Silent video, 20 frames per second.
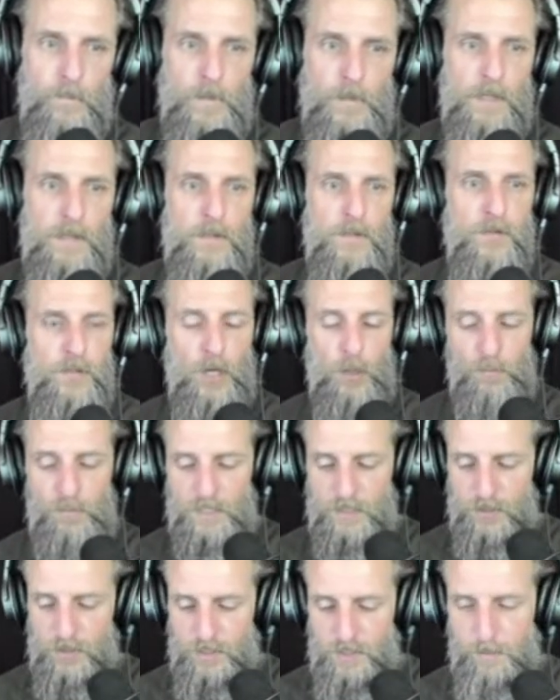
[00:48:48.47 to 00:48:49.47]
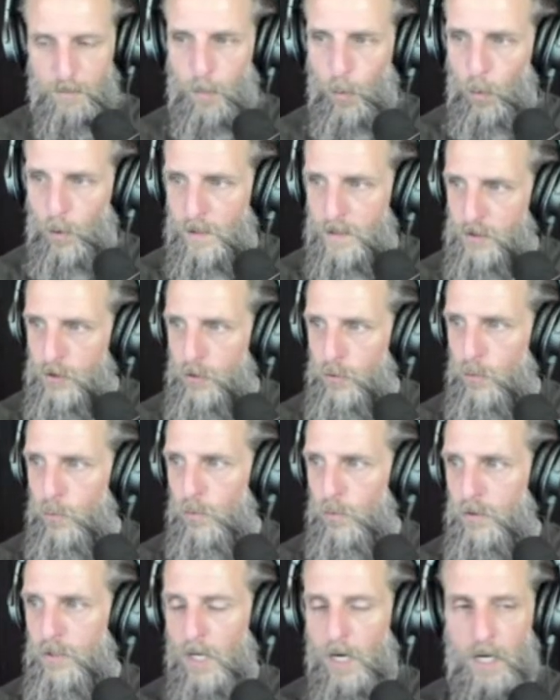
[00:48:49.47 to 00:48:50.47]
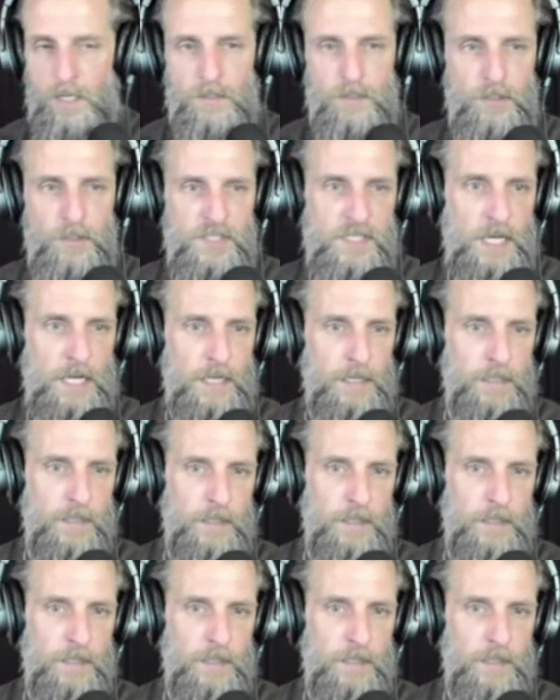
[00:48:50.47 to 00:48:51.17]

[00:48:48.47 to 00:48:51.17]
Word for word: So, this is important to, to understand.